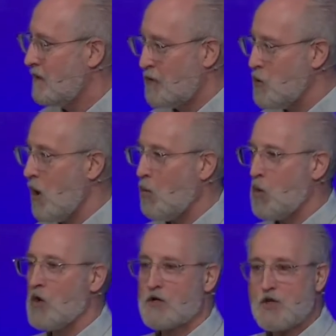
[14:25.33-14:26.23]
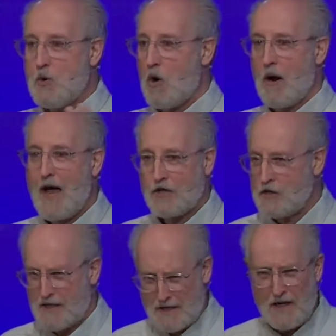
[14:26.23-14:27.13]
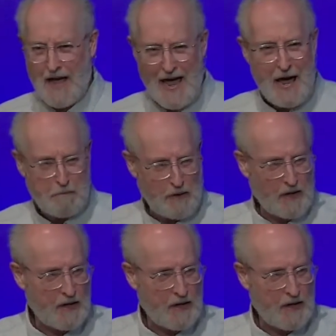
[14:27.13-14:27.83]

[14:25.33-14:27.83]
Through our words, through our actions, it's going to happen.